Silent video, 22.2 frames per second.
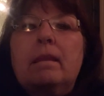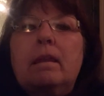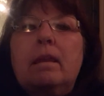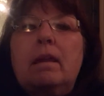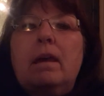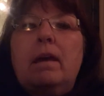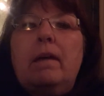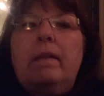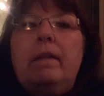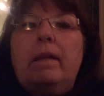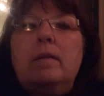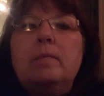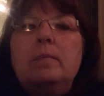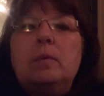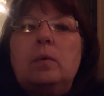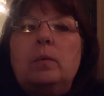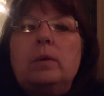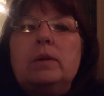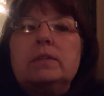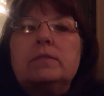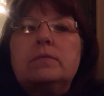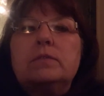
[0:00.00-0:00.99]
love my
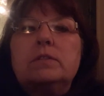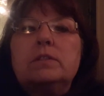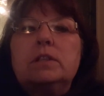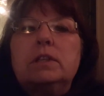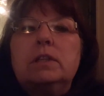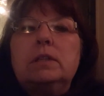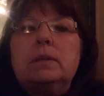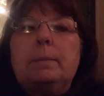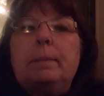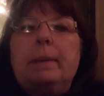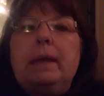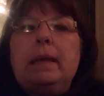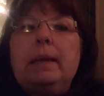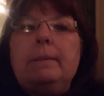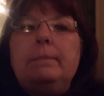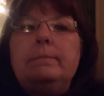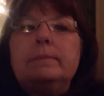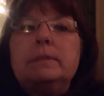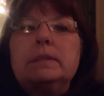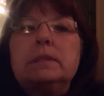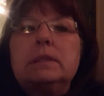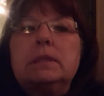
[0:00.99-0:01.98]
West Virginia
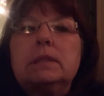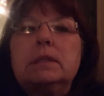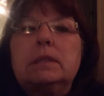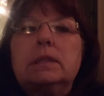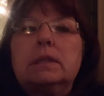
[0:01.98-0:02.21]
peeps.